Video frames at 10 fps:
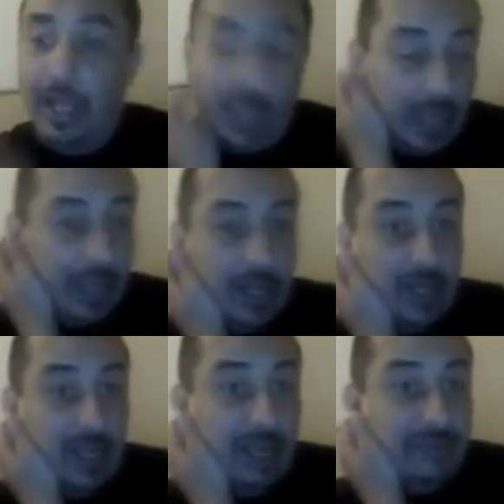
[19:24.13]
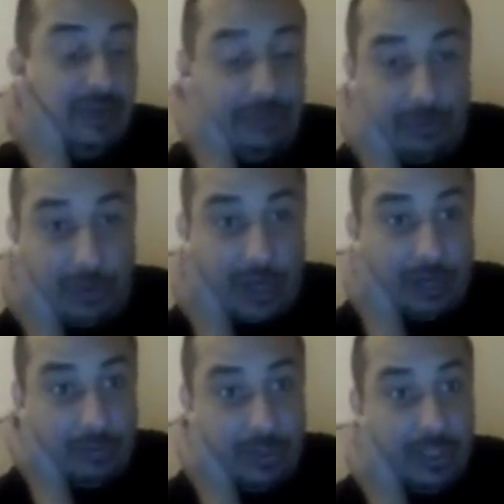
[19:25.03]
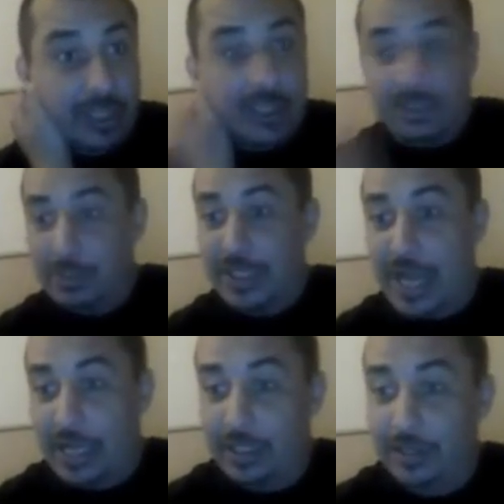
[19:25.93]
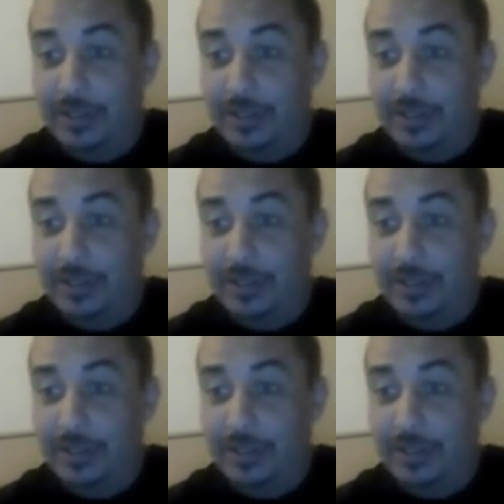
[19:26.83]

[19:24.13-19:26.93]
And if you want to really get spectacular,